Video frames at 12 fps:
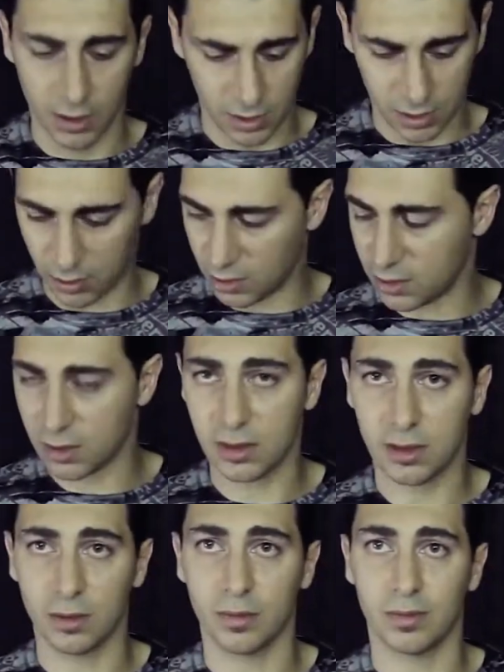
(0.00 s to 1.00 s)
So this
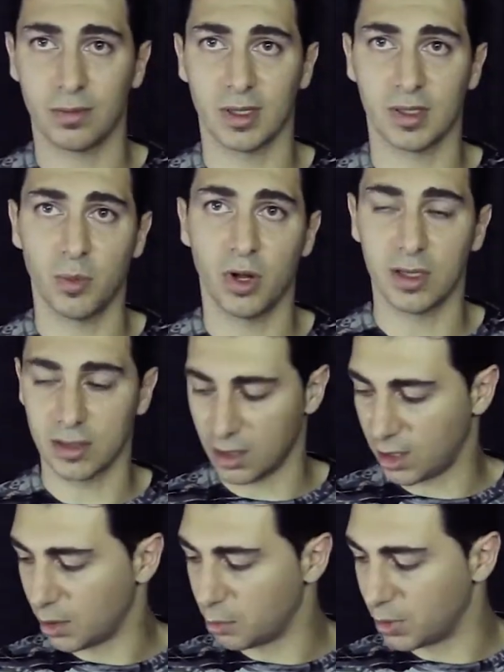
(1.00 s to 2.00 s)
is the smallest it can